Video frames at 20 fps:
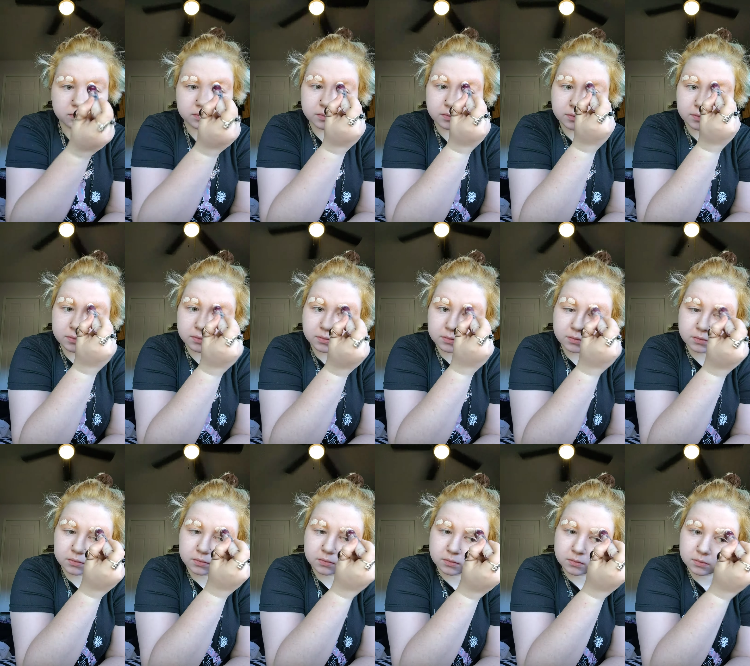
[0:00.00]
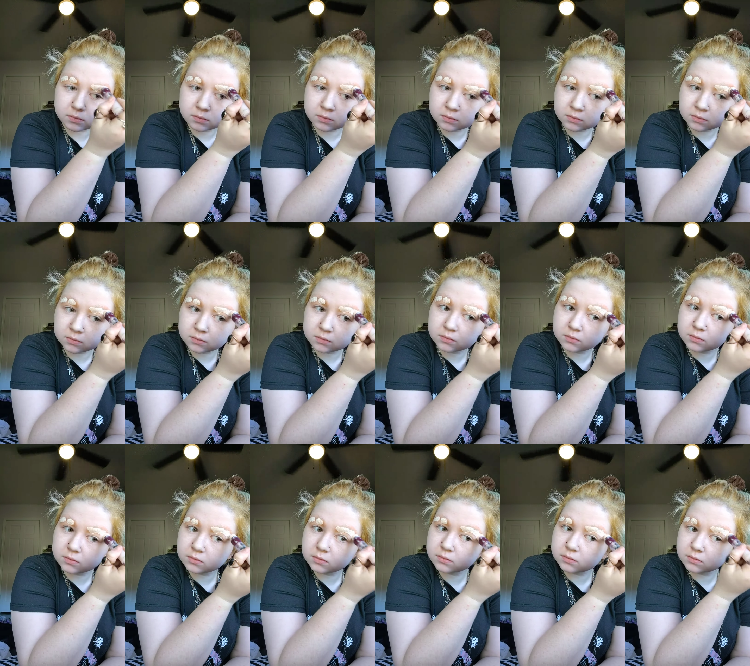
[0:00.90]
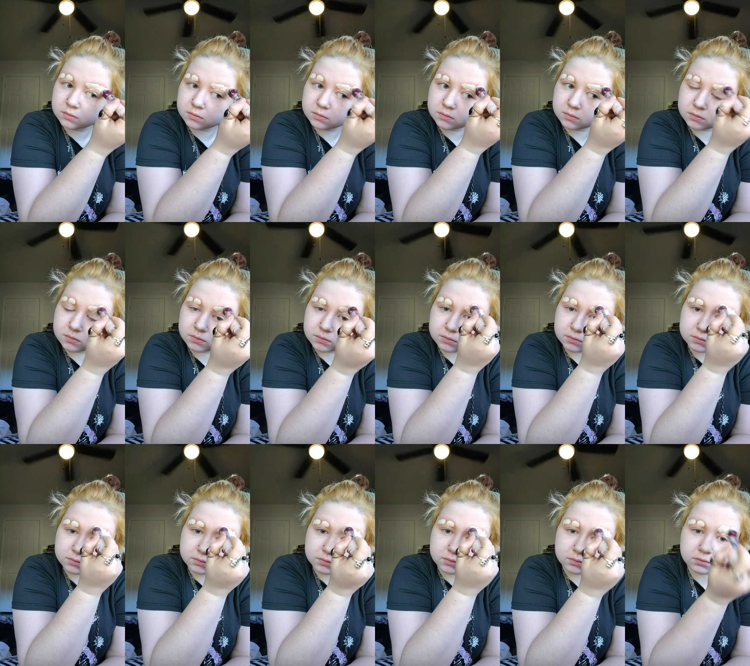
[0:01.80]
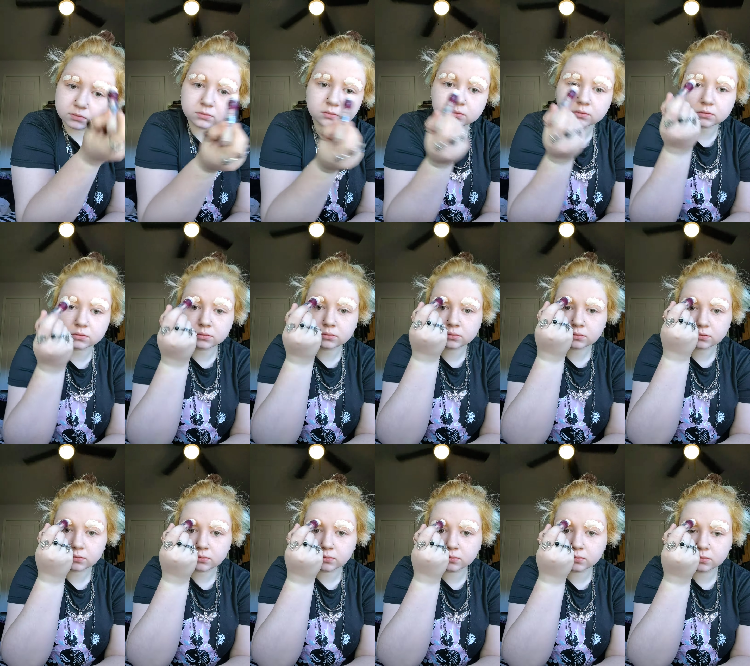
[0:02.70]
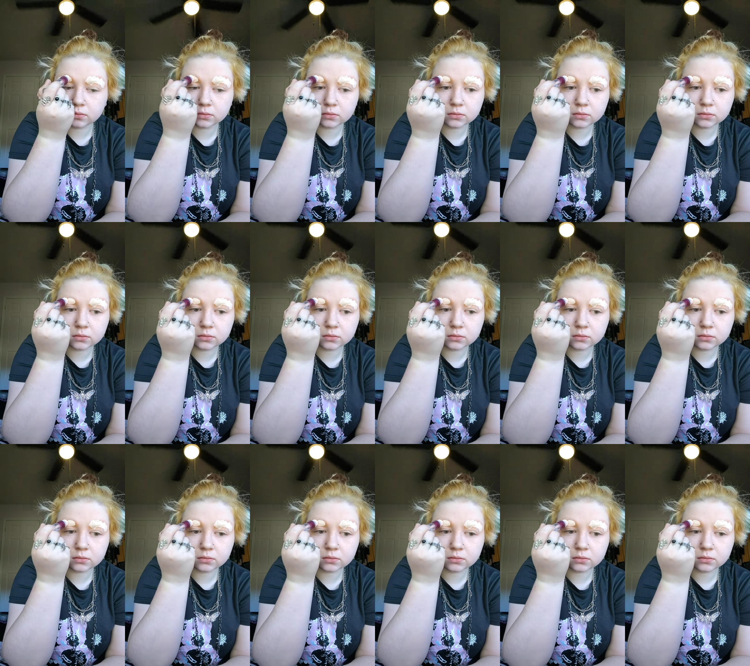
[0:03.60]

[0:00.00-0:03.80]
No one is speaking in this clip.